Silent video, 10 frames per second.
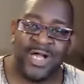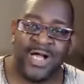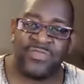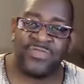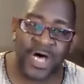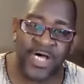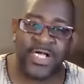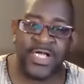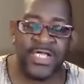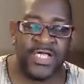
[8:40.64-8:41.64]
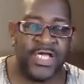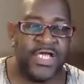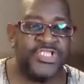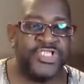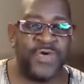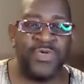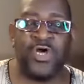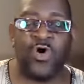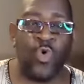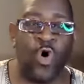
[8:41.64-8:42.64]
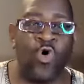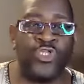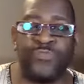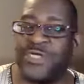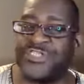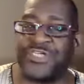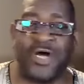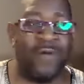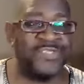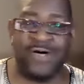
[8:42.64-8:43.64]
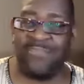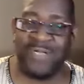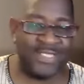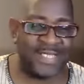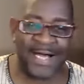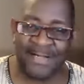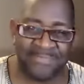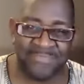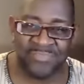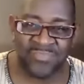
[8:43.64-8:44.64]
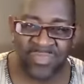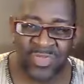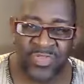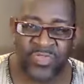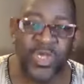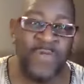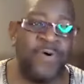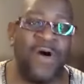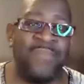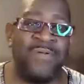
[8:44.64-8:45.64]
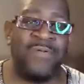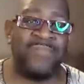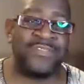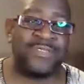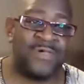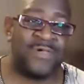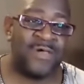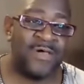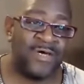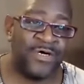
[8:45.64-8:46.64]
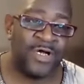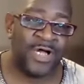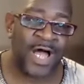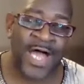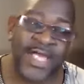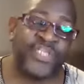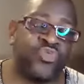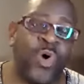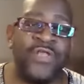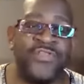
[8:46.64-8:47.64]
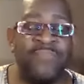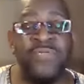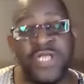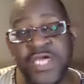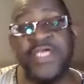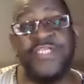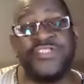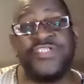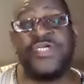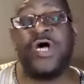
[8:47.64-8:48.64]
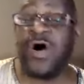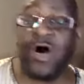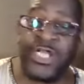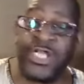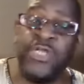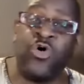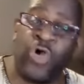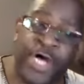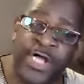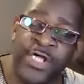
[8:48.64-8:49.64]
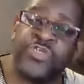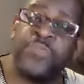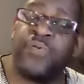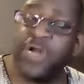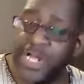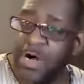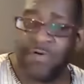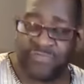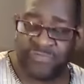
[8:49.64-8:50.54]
And thirdly, Jericho walls must come tumbling down. Three problems. And each one of them needs God in order to pull it off.